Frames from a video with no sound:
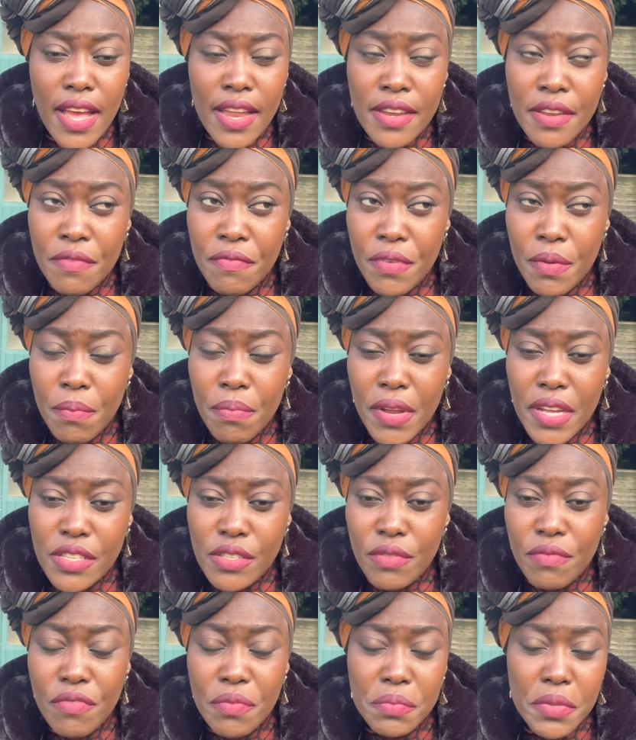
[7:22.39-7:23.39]
a different
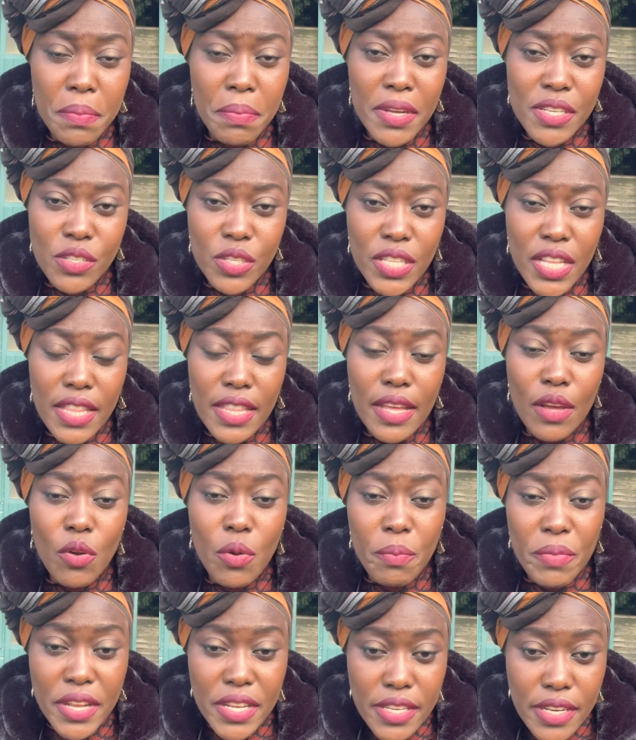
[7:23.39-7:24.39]
person from the person that they
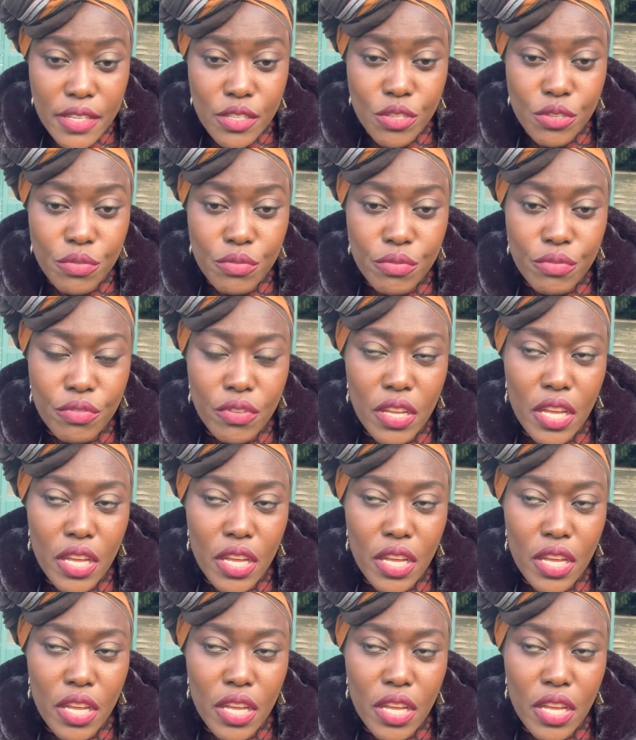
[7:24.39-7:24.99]
committed to.